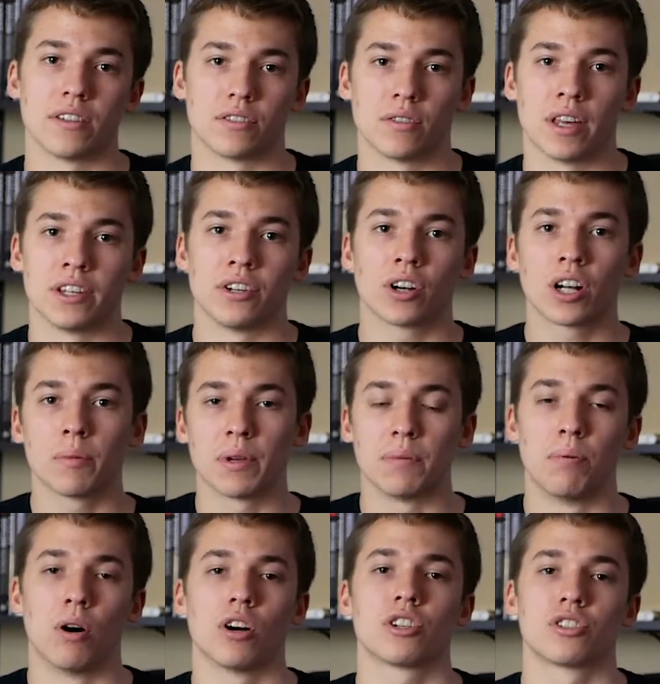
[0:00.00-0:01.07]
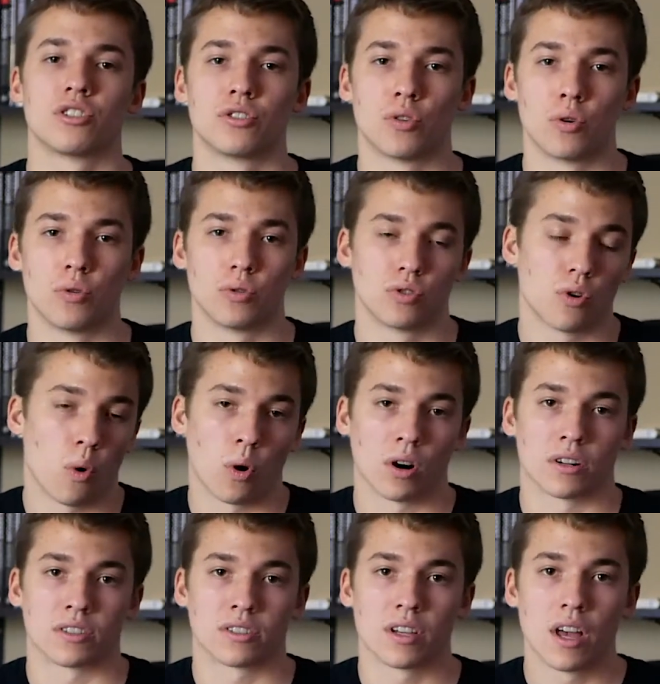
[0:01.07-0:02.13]
So then you're going to be pushed
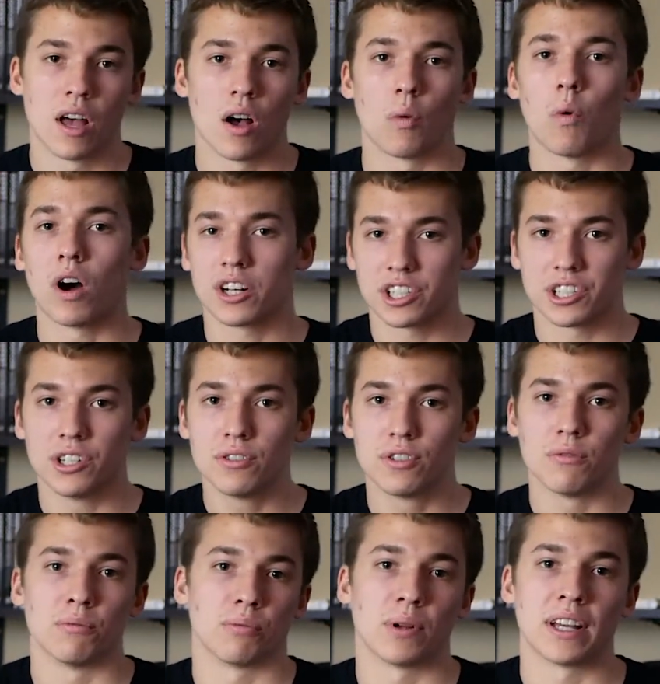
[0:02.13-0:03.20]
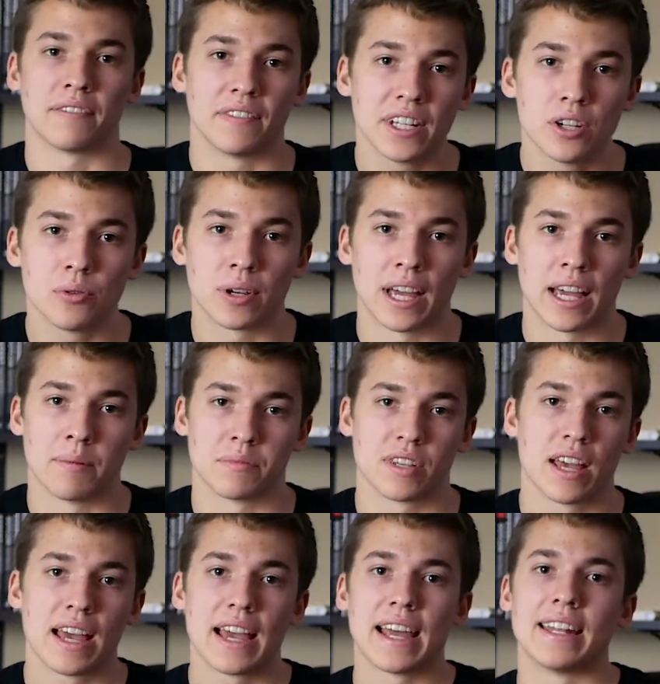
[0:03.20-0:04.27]
towards watching YouTube and playing video
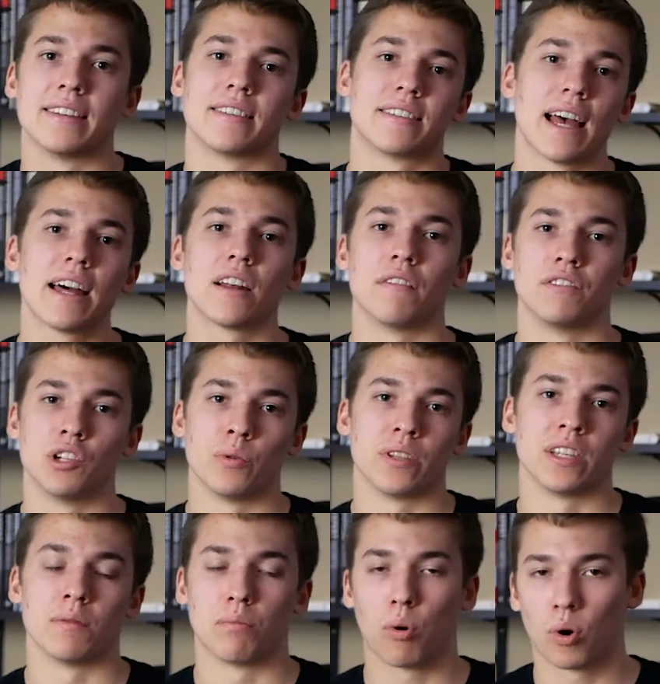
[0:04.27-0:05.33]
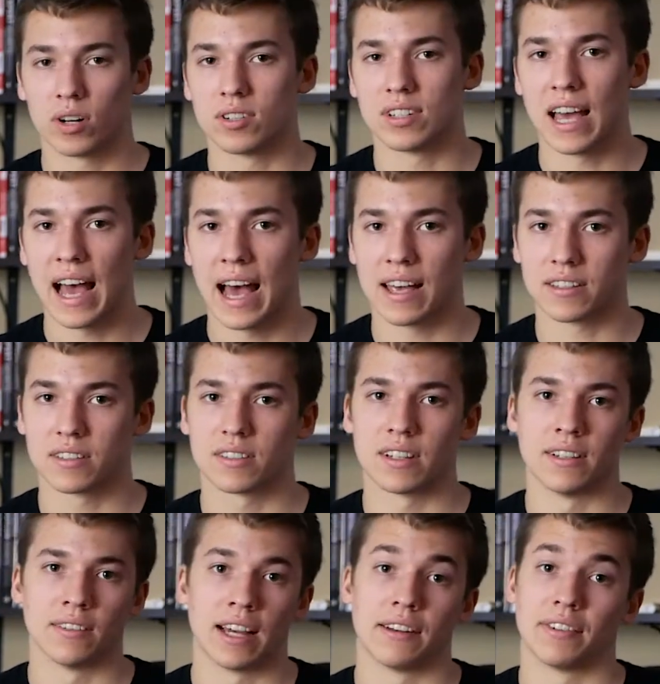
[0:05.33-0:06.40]
games instead of doing the important tasks
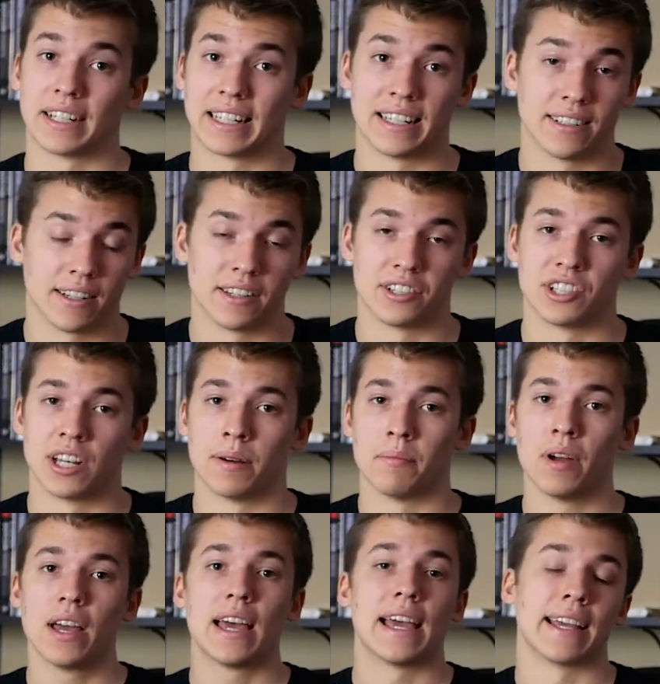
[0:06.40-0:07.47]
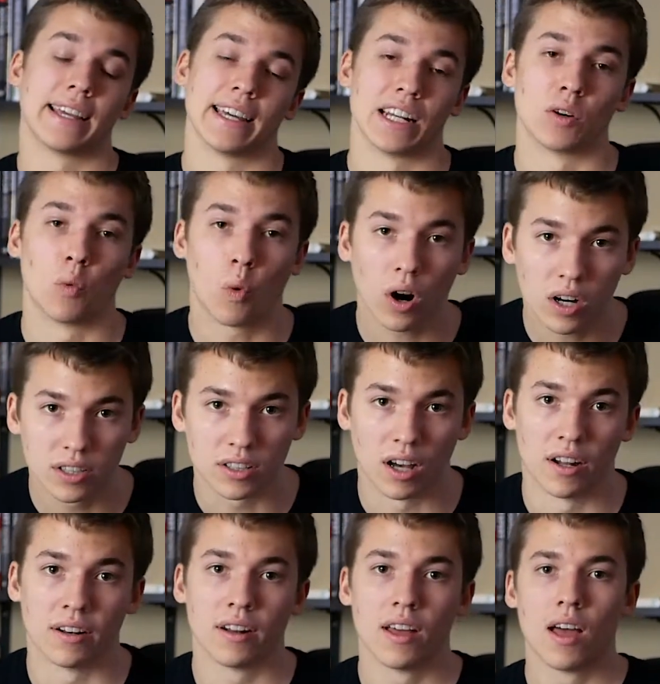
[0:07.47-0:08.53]
in life, like getting to the gym and getting work
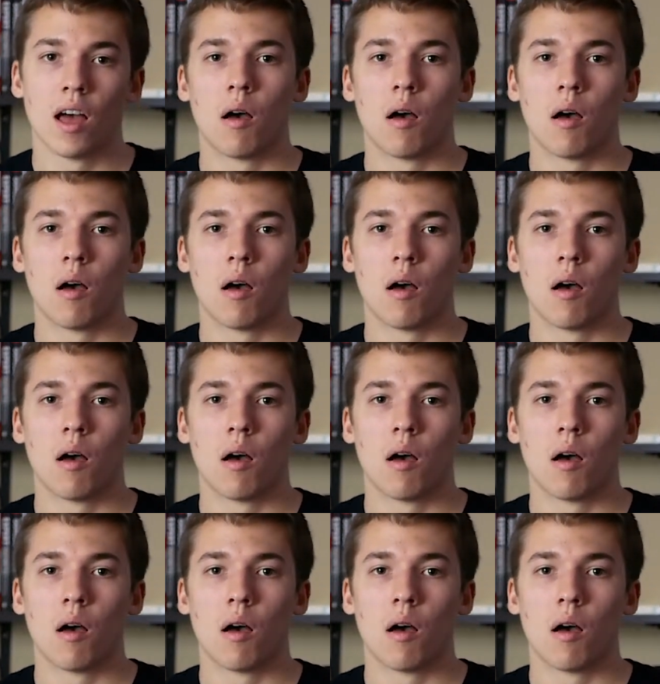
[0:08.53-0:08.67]
done.